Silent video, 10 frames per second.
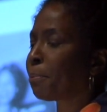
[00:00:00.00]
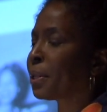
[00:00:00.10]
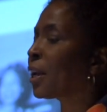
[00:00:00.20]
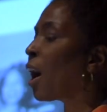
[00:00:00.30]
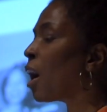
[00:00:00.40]

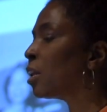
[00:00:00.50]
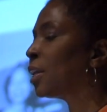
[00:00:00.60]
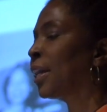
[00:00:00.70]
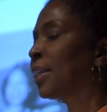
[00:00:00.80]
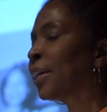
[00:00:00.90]
Billie
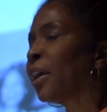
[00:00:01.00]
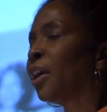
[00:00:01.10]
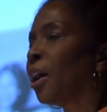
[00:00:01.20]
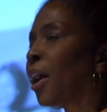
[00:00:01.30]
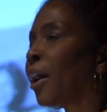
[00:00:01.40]
Holiday, like,
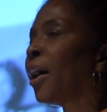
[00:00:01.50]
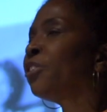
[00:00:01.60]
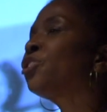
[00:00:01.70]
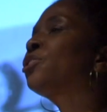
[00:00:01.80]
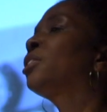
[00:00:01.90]
I
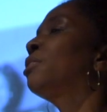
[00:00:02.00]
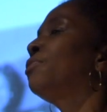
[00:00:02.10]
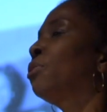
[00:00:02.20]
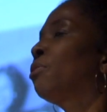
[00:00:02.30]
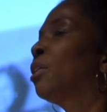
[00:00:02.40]
just think of,
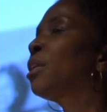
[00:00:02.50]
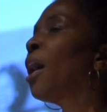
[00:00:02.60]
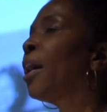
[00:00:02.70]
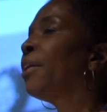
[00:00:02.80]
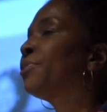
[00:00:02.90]
the
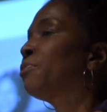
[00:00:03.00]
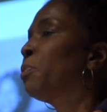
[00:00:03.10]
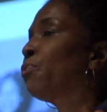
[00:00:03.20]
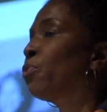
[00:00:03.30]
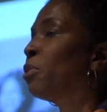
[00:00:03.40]
lives of
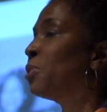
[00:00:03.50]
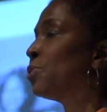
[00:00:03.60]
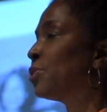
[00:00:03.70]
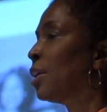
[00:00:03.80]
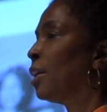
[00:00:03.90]

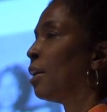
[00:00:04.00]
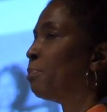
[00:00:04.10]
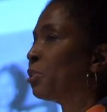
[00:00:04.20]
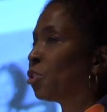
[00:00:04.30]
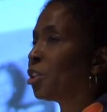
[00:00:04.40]
performers,
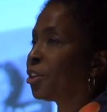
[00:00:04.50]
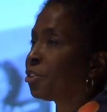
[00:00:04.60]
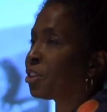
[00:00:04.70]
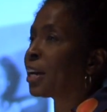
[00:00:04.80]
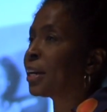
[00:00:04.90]
particularly in
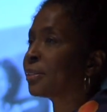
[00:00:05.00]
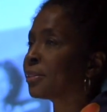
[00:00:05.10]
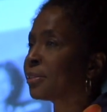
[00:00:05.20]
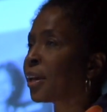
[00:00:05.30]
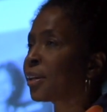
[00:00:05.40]
the United
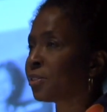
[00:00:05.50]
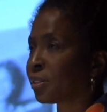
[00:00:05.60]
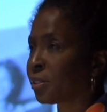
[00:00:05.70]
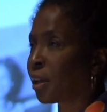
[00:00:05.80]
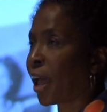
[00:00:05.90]
States,
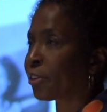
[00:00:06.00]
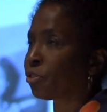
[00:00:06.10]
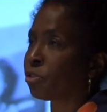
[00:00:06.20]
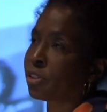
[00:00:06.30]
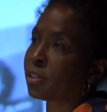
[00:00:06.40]
as
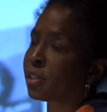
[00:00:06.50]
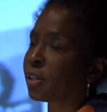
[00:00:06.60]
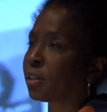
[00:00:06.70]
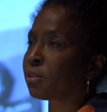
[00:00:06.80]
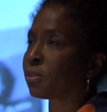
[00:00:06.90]
actors and
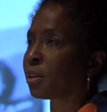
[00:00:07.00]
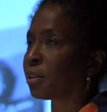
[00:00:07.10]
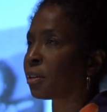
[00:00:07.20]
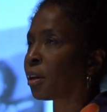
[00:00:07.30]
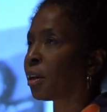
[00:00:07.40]
singers
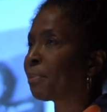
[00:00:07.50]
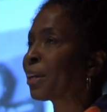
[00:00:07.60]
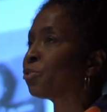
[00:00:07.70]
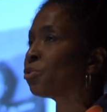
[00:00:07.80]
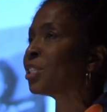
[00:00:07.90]
and
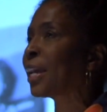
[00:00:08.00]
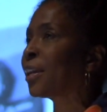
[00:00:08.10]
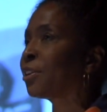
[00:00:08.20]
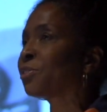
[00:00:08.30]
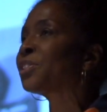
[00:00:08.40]

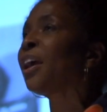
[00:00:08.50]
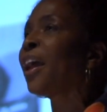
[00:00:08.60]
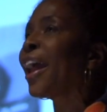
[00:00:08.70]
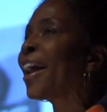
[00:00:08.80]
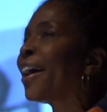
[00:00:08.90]
entertainers,
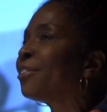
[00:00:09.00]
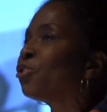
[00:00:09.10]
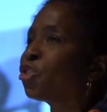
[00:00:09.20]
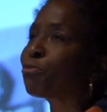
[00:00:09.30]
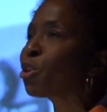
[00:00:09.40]

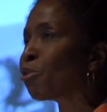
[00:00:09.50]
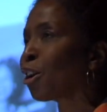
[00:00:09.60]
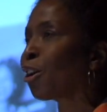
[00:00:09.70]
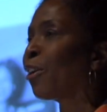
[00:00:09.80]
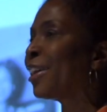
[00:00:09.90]
and Jim
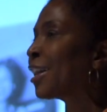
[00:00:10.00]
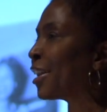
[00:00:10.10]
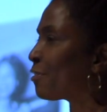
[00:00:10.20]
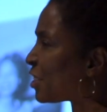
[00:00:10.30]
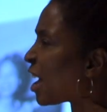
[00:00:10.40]
Crow, and
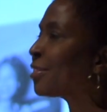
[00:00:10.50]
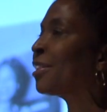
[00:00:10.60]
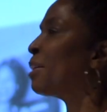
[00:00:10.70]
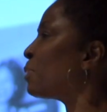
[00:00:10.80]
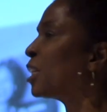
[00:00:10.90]
kind of not
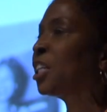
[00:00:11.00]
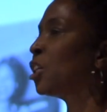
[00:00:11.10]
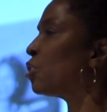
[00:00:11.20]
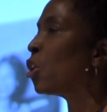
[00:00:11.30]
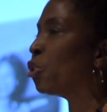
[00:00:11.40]
the
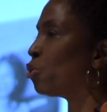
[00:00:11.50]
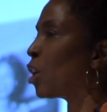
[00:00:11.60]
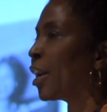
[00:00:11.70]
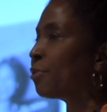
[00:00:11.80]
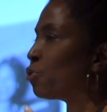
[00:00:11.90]
ability to
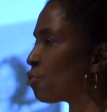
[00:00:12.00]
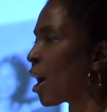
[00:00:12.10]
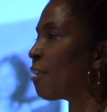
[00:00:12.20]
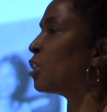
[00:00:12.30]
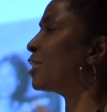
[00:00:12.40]
kind of
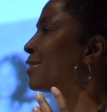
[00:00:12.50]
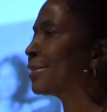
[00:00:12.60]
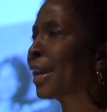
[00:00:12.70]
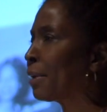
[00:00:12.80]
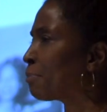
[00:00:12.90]
travel and
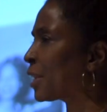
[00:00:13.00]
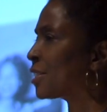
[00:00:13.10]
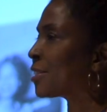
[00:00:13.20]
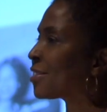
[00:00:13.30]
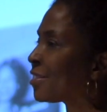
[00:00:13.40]
stay in
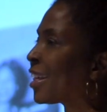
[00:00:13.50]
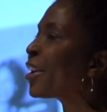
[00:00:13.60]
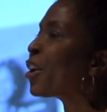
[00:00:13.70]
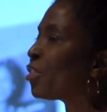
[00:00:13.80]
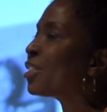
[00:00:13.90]
places, and that
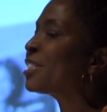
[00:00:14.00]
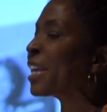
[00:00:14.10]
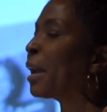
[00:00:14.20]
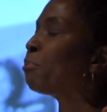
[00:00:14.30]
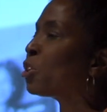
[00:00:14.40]
this
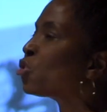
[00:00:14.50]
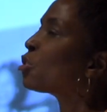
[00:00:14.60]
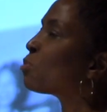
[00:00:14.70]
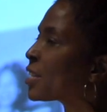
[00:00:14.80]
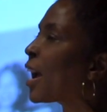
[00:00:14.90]

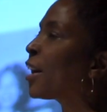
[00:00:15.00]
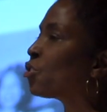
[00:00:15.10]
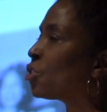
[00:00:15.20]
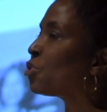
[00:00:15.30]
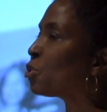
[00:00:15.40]
ambition was
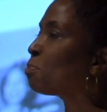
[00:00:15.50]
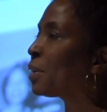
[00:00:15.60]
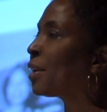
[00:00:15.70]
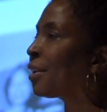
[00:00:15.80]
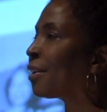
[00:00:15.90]
actually to
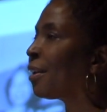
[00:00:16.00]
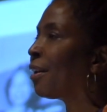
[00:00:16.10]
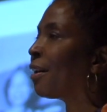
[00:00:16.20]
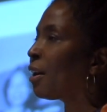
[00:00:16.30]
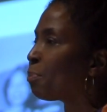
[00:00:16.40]
be
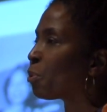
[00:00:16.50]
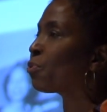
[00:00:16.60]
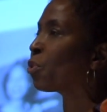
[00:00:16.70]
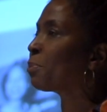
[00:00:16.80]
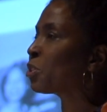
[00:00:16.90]
a
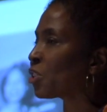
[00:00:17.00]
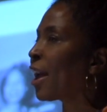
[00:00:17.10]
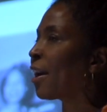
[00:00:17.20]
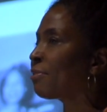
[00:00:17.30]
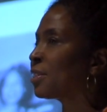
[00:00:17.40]
performer, to
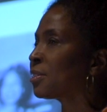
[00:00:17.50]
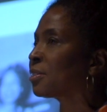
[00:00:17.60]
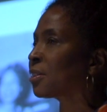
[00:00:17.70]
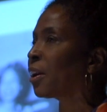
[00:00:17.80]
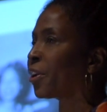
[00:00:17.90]
have this
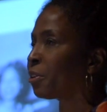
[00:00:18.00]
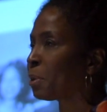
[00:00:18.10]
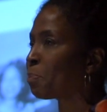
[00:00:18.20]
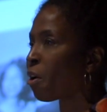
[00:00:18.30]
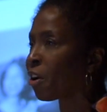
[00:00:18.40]
desire to
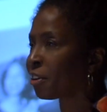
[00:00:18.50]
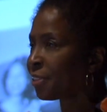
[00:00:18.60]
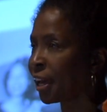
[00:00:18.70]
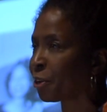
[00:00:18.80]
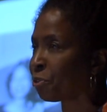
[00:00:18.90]
be part of
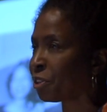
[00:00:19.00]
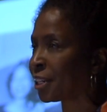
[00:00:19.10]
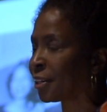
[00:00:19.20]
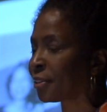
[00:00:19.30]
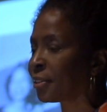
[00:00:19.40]
that
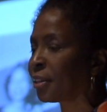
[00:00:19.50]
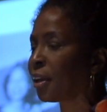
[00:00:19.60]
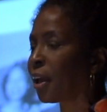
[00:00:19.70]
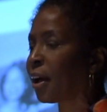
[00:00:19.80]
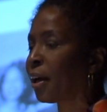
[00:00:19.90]
arena,
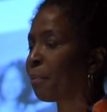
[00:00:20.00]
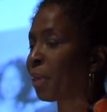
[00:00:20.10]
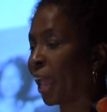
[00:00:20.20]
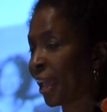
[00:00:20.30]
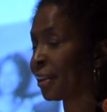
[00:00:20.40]

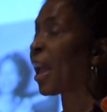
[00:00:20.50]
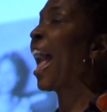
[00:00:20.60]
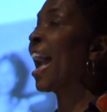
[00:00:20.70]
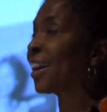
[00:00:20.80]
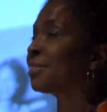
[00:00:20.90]
and
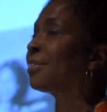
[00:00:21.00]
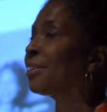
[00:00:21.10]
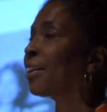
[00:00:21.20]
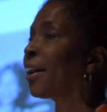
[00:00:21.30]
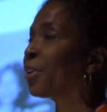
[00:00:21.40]
acting
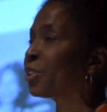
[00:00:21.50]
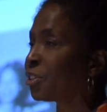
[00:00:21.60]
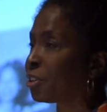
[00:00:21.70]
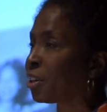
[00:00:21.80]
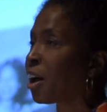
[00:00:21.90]
it out
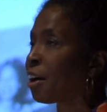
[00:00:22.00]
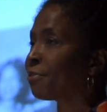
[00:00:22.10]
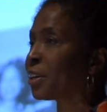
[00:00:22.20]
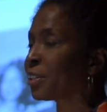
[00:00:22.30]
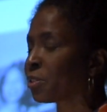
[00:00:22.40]
in the
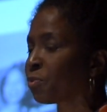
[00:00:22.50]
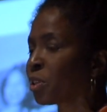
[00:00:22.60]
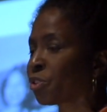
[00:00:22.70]
confines of